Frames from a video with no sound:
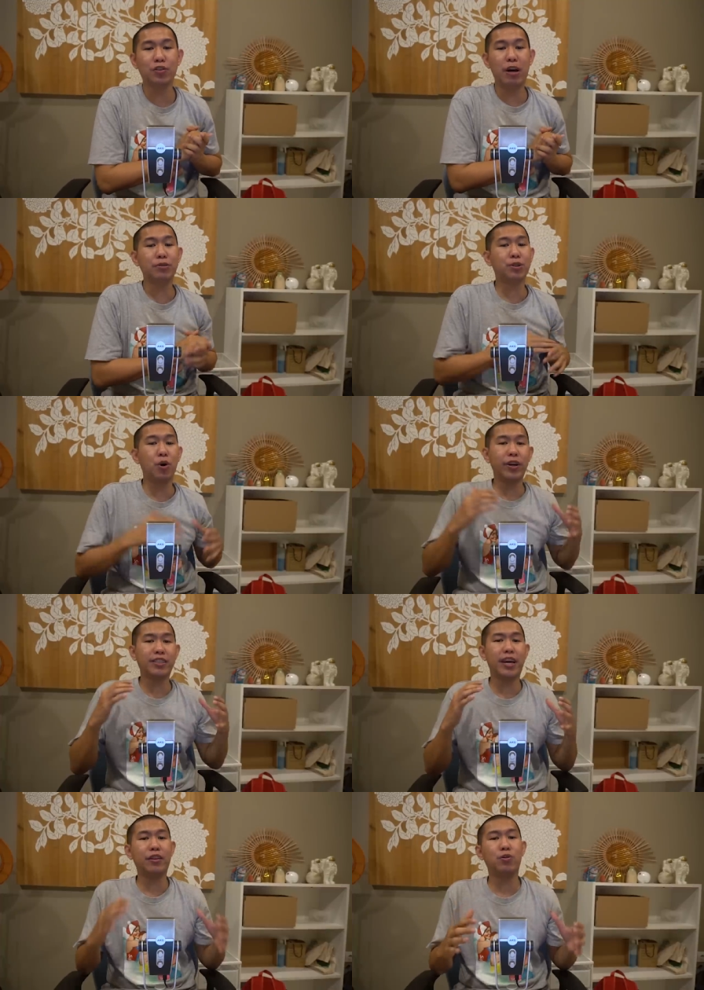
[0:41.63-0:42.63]
So I'm so
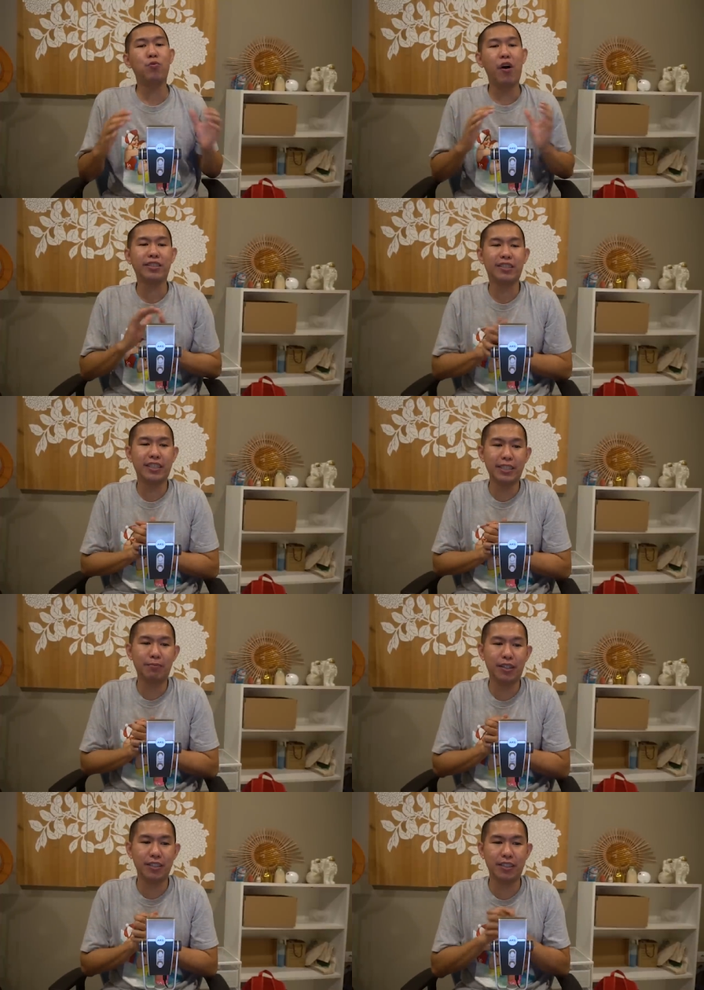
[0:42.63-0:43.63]
excited to watch
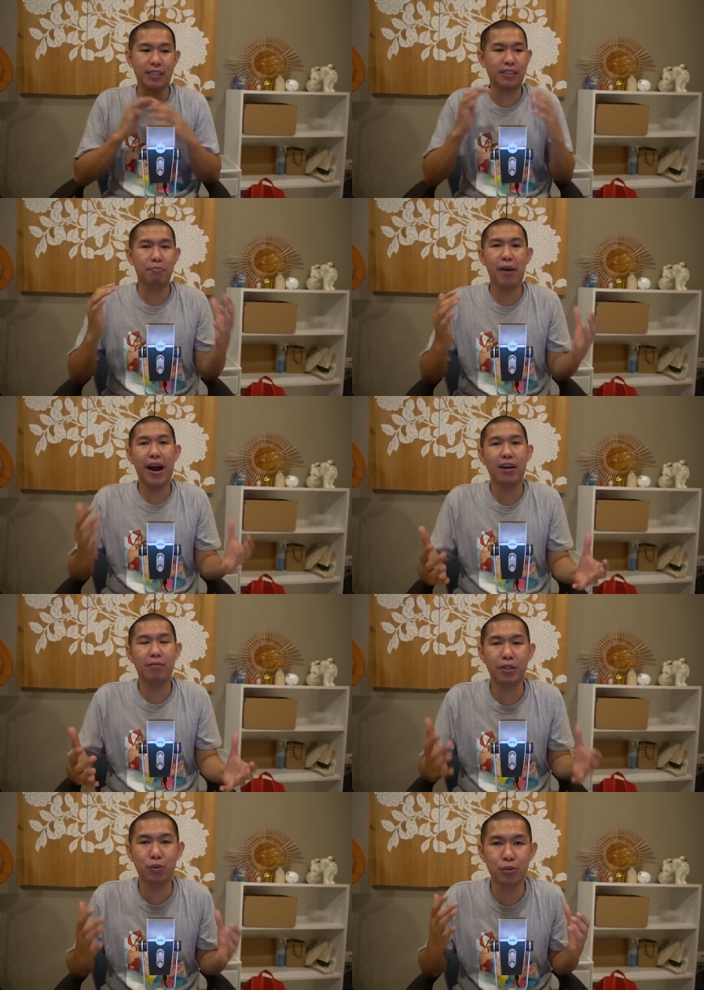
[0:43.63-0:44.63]
this because it's the
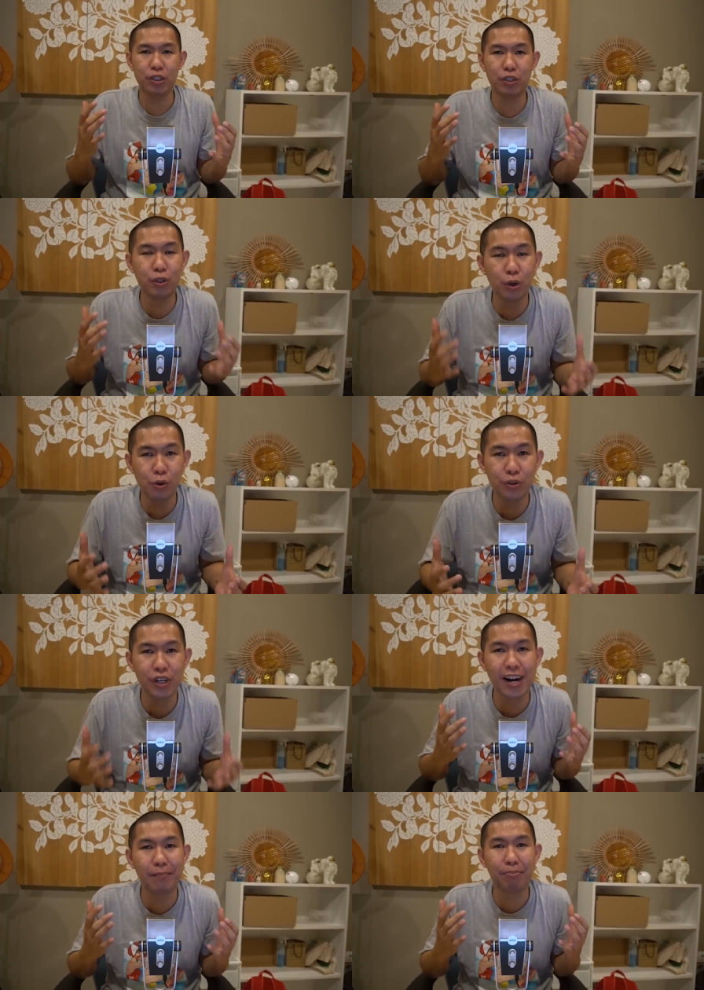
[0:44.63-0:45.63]
battle between two
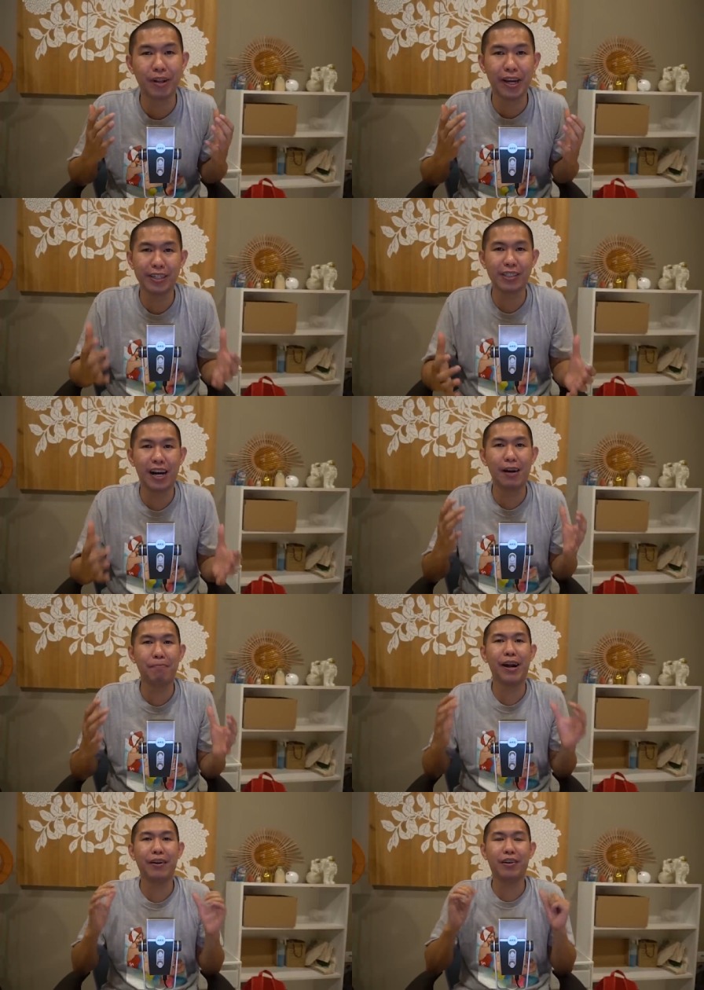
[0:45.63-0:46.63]
young players,
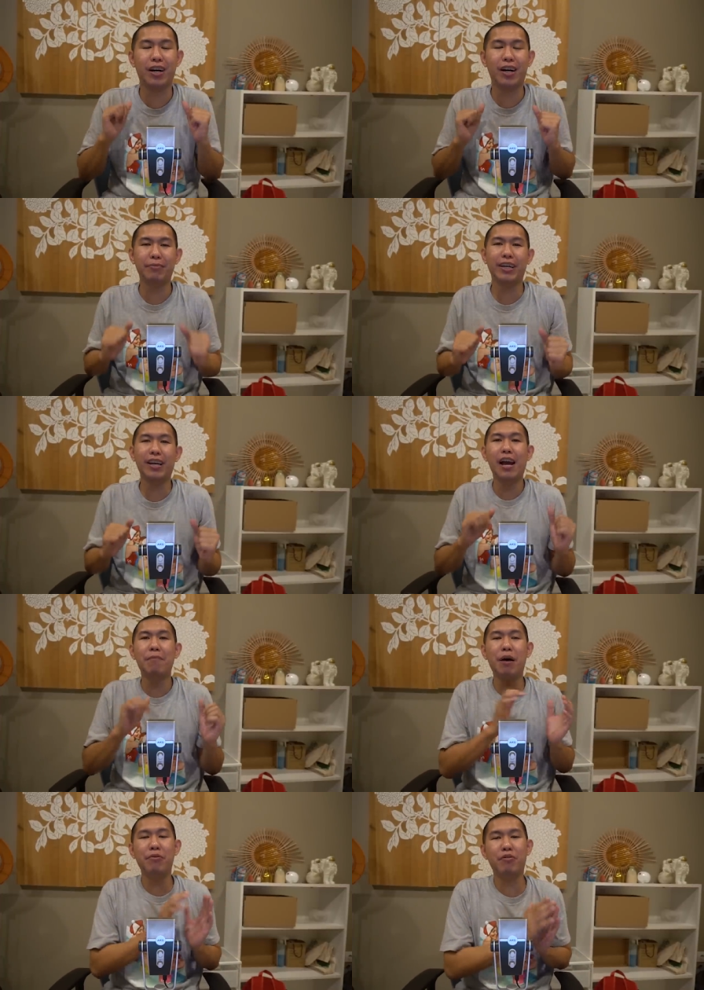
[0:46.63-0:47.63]
up and coming,
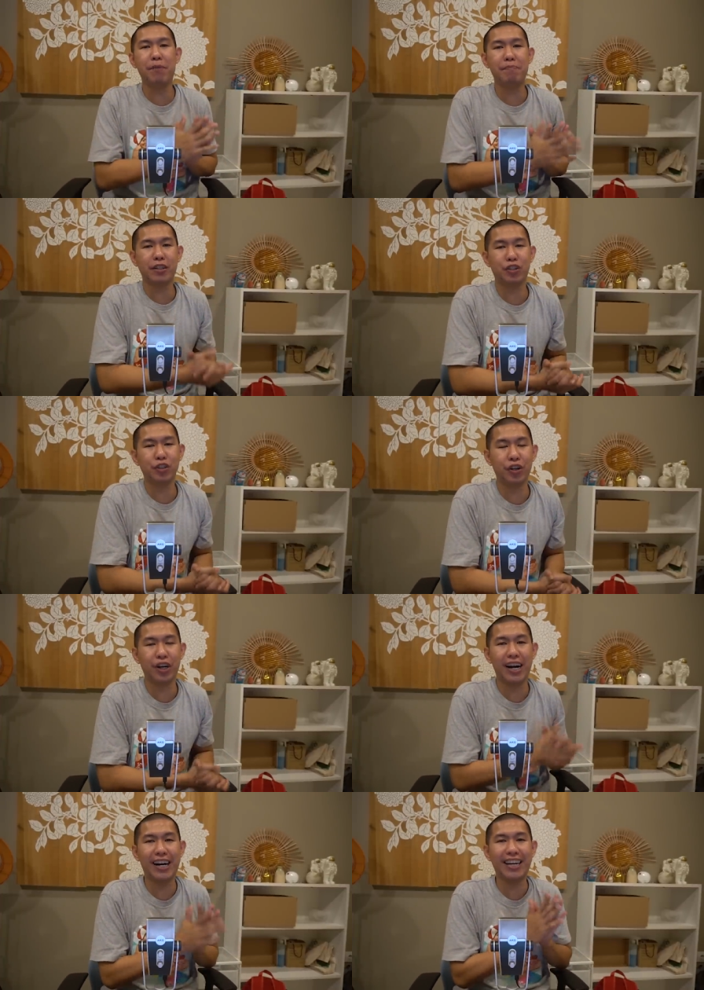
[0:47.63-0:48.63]
Bobby Ray Parks
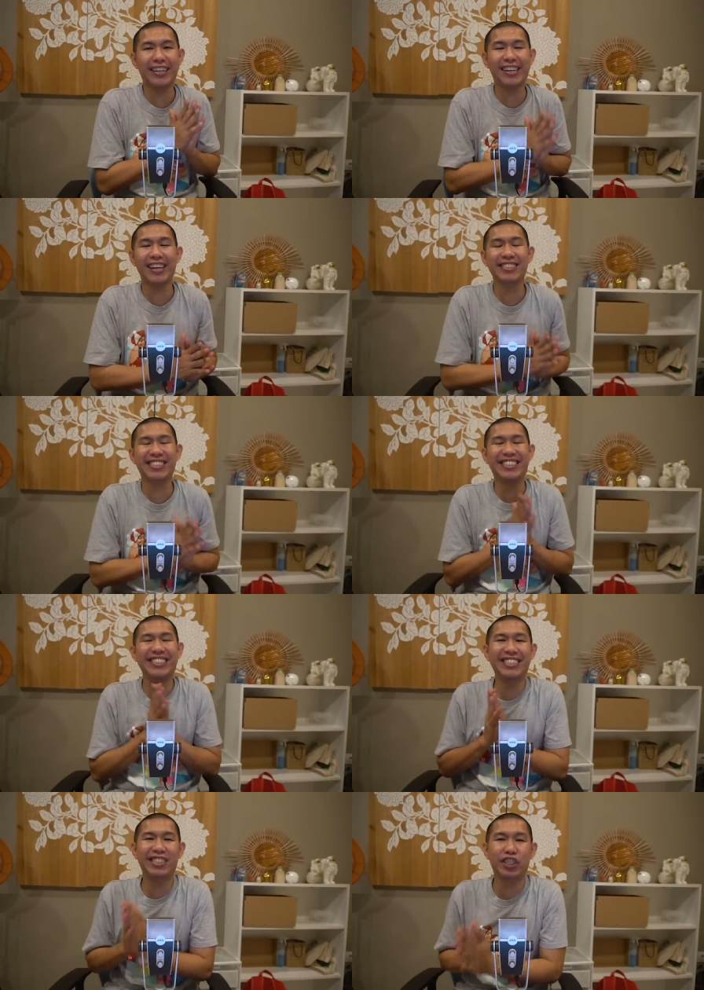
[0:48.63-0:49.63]
Jr. against
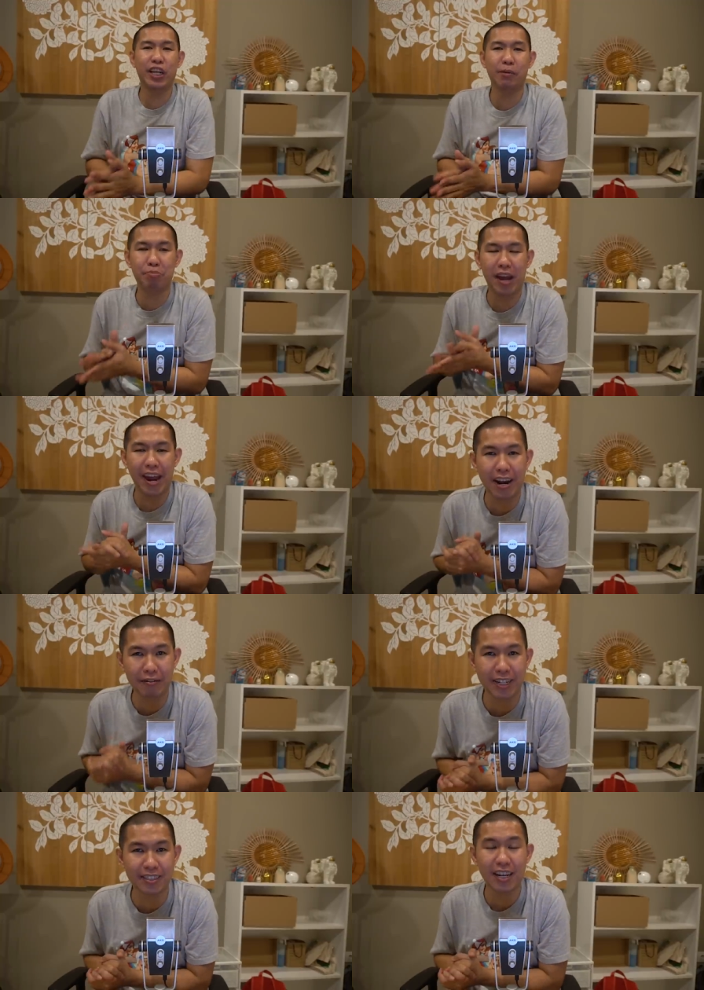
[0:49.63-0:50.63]
CJ
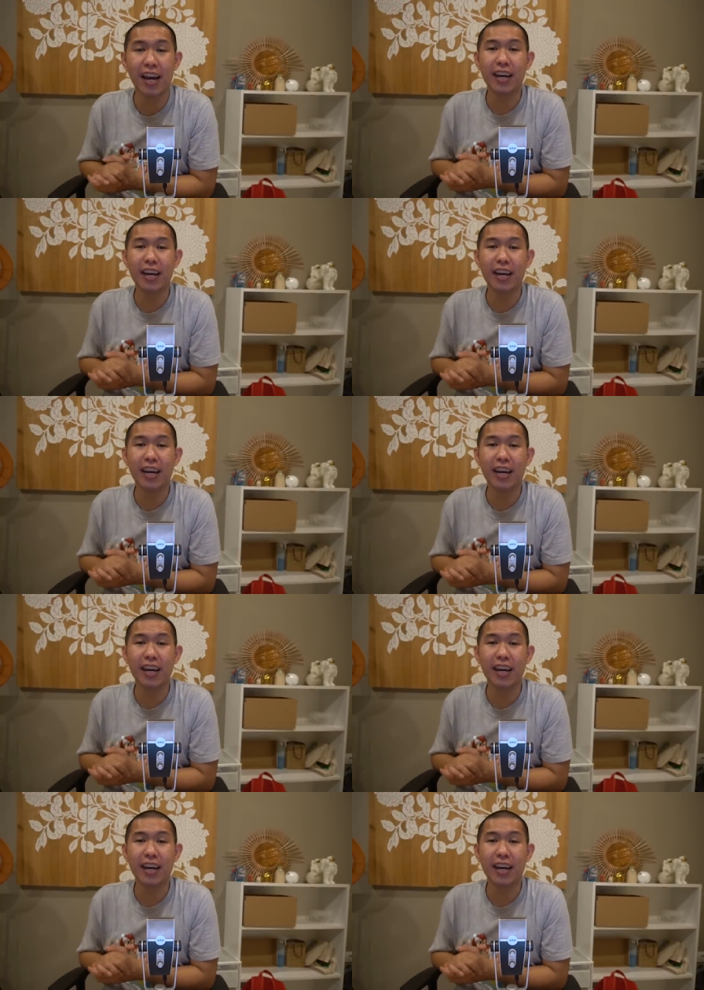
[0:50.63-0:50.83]
Perez.